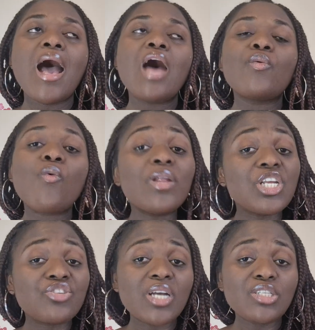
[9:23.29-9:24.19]
And what they
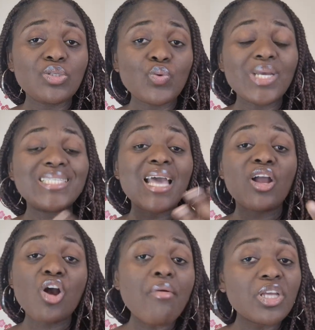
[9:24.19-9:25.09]
try to do is
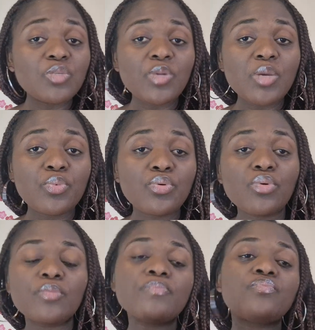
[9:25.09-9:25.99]
encourage
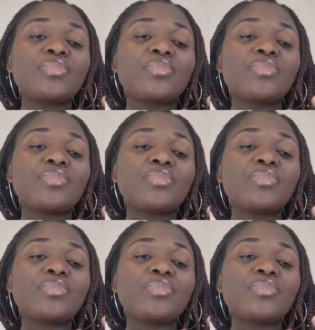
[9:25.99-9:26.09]
people